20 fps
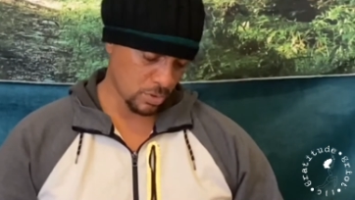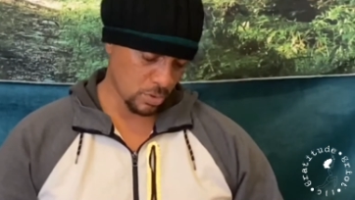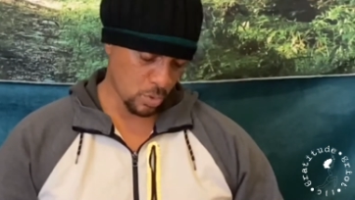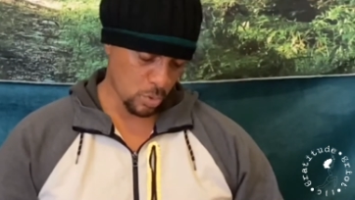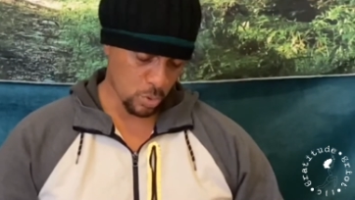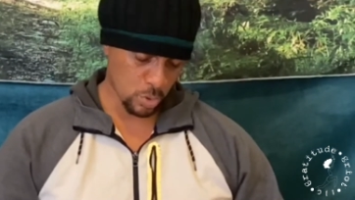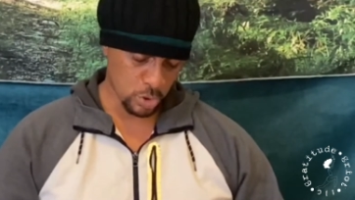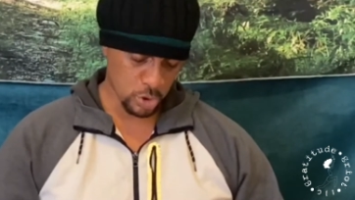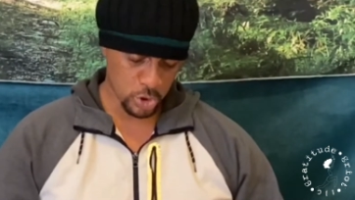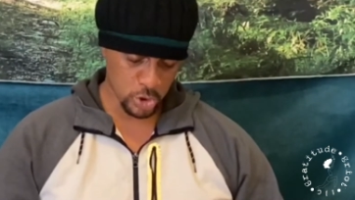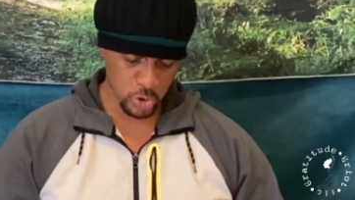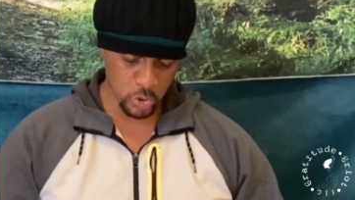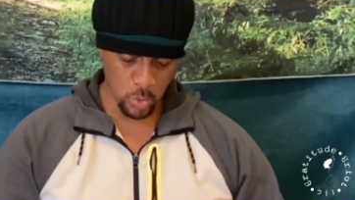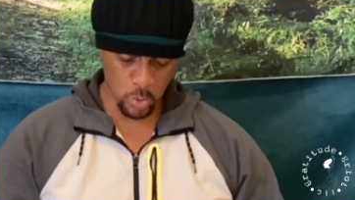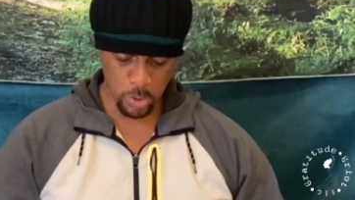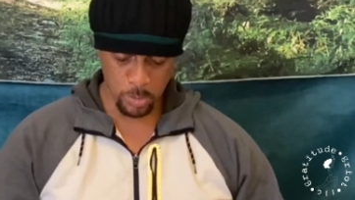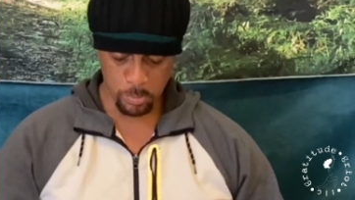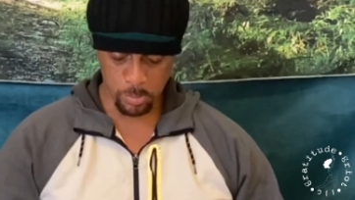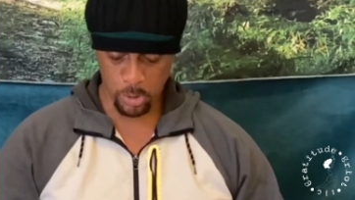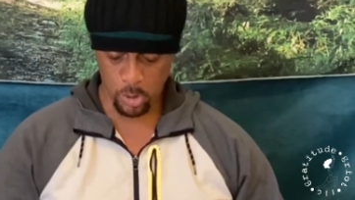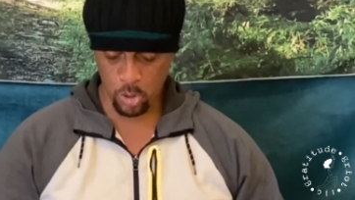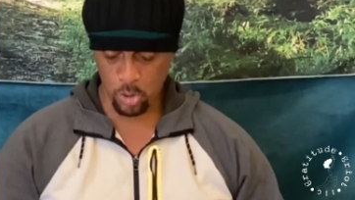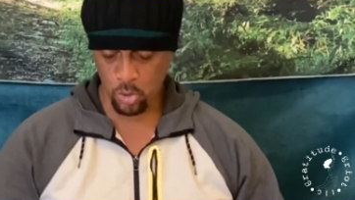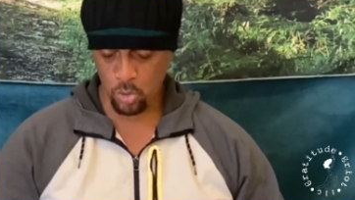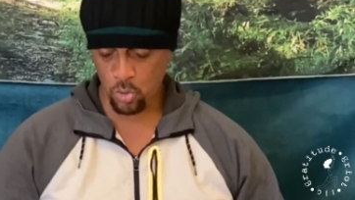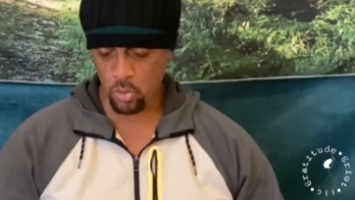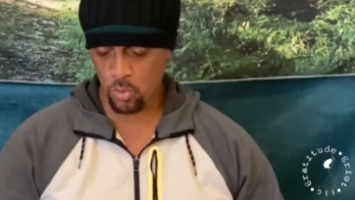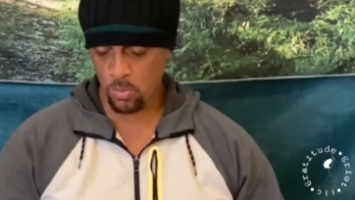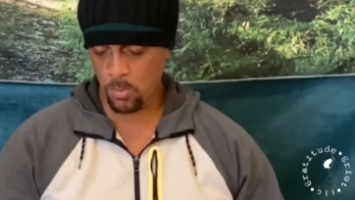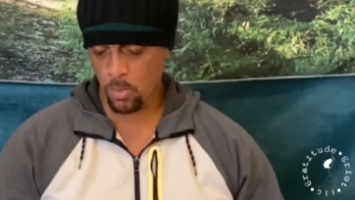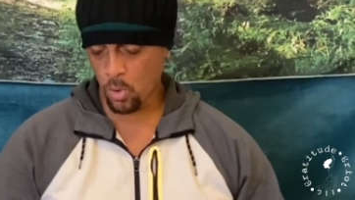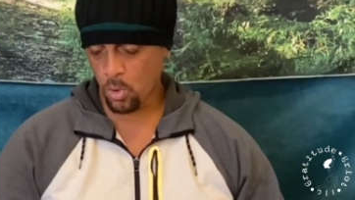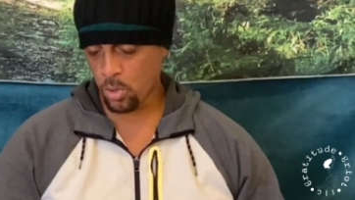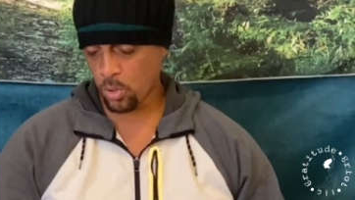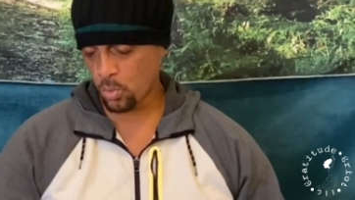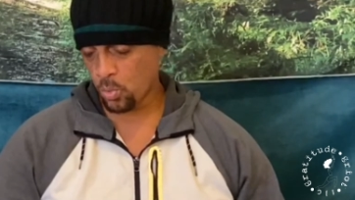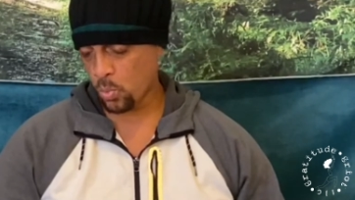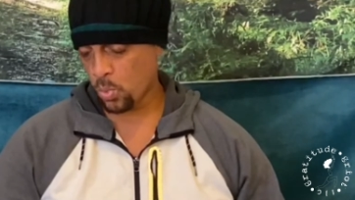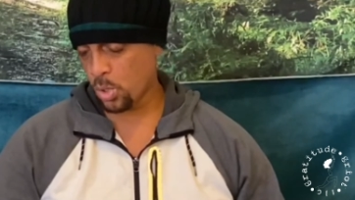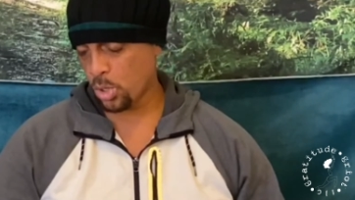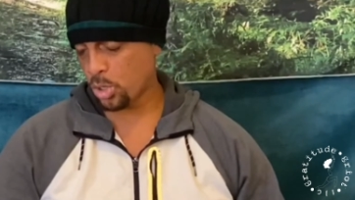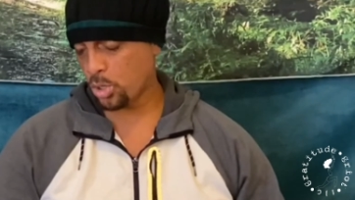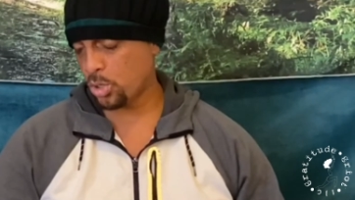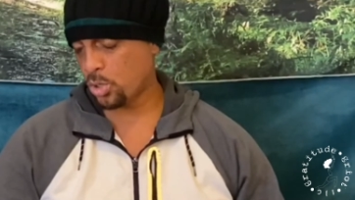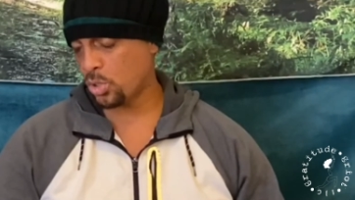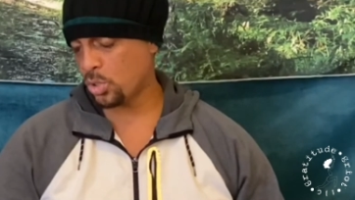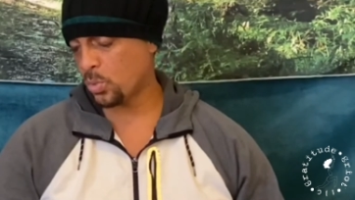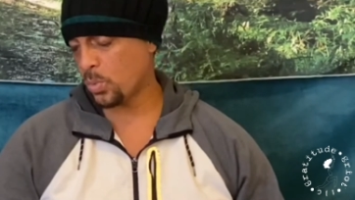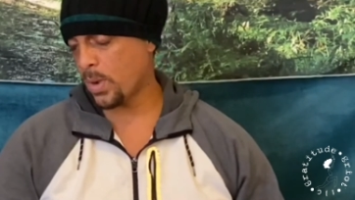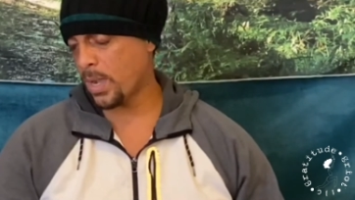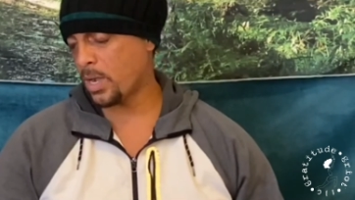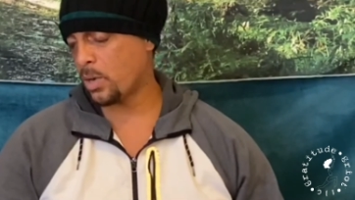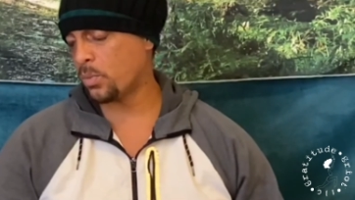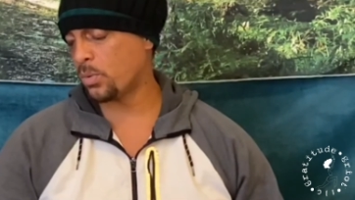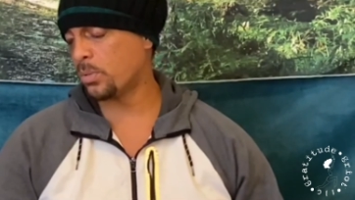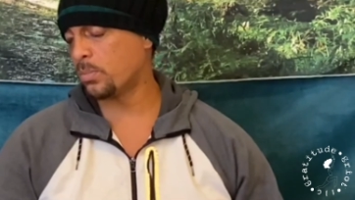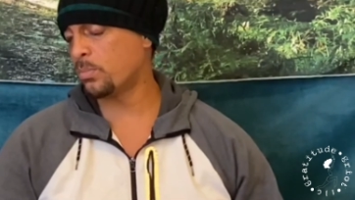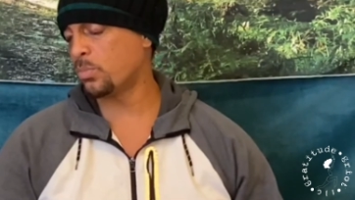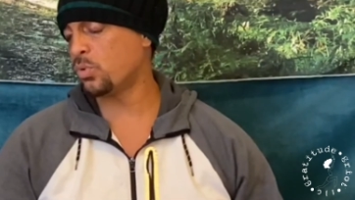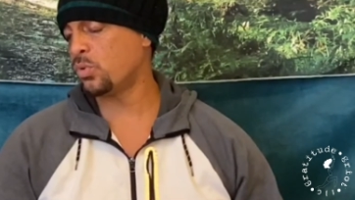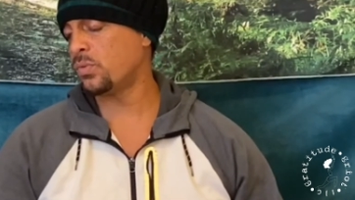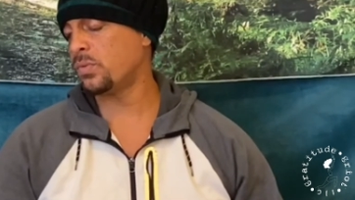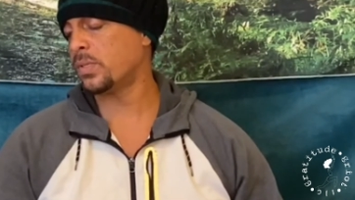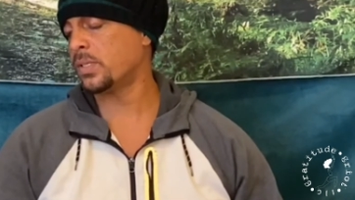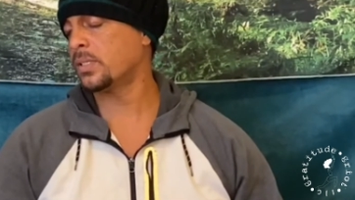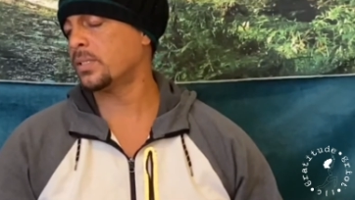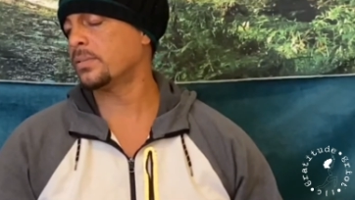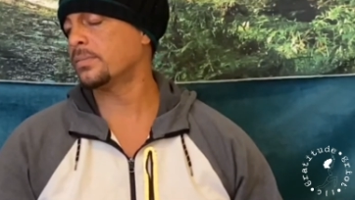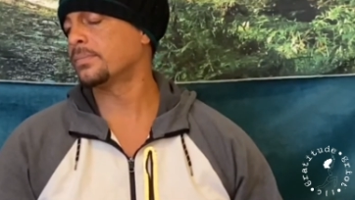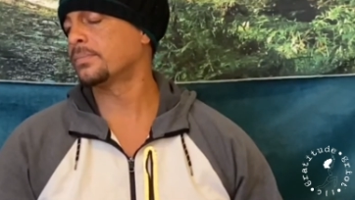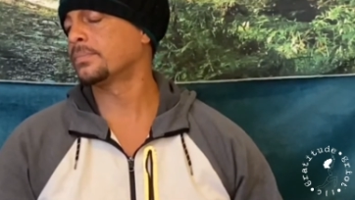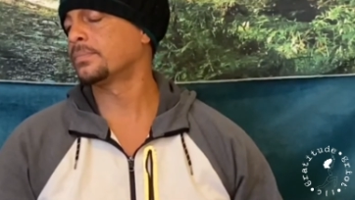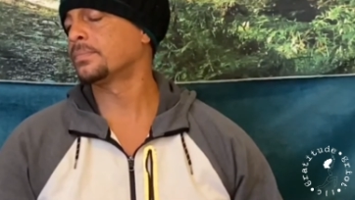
or a short poem or a word while we're moving.